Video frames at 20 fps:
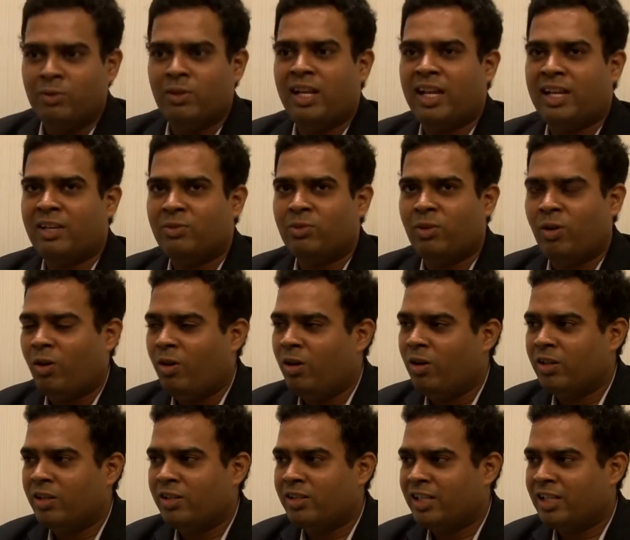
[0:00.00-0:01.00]
will have
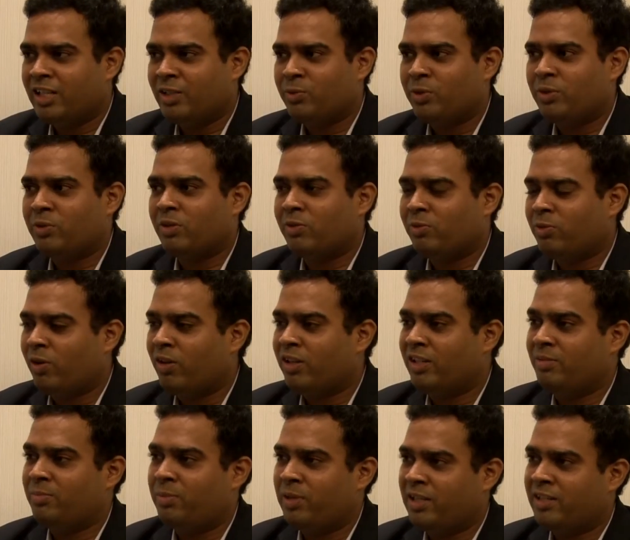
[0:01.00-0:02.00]
all the things which will fall
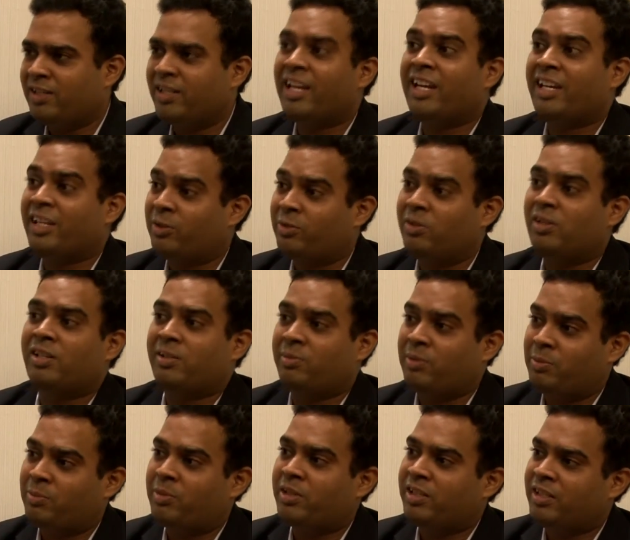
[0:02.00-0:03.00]
in place and you will
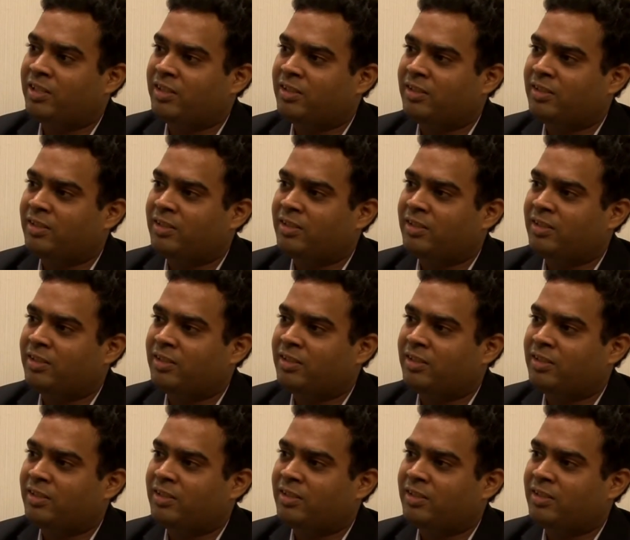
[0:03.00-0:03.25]
remember it.